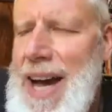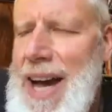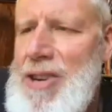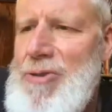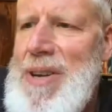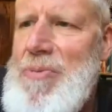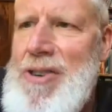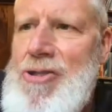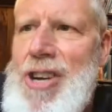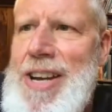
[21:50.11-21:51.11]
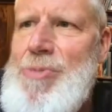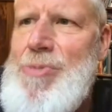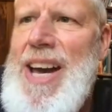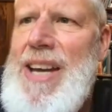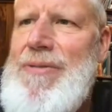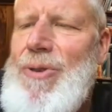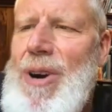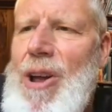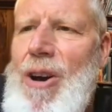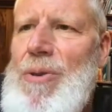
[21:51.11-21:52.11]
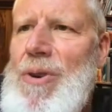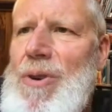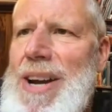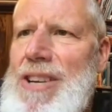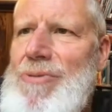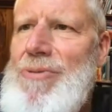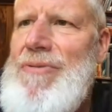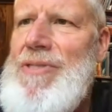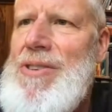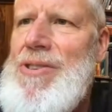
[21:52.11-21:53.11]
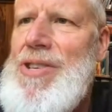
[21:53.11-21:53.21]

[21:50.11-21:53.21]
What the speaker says: arguably won't change behaviour a lot, but will raise revenue.